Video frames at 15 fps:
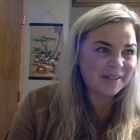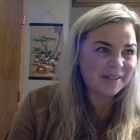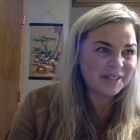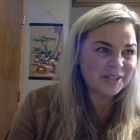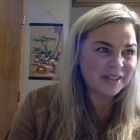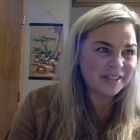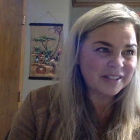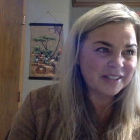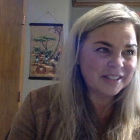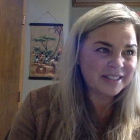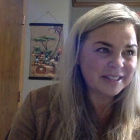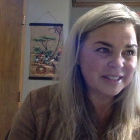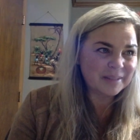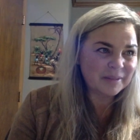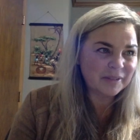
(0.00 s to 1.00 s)
I want to try to look
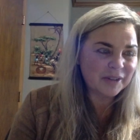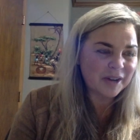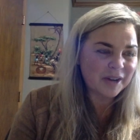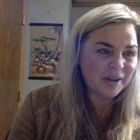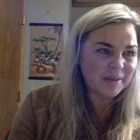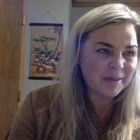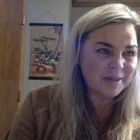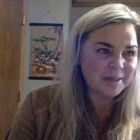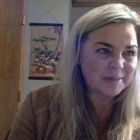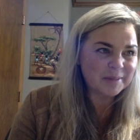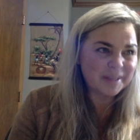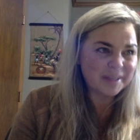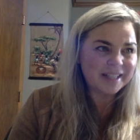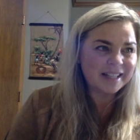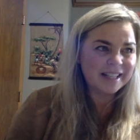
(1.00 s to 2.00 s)
at some of your comments,
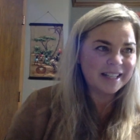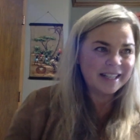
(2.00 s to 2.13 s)
but